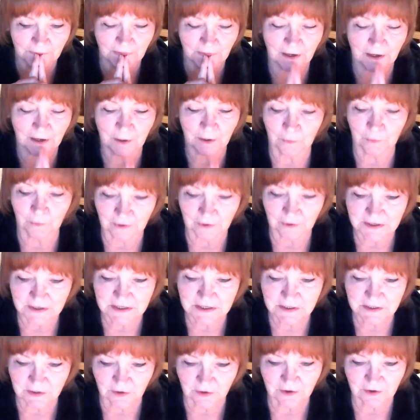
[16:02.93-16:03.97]
I really
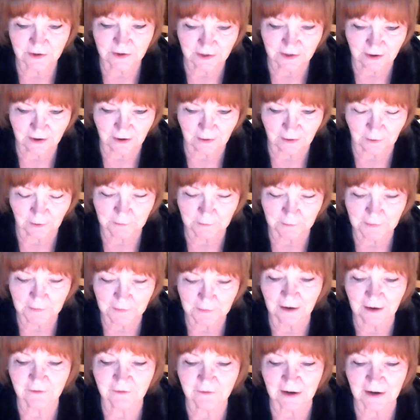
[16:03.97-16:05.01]
started to giggle.
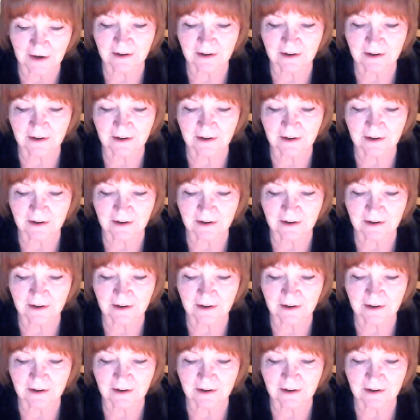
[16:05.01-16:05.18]
In fact,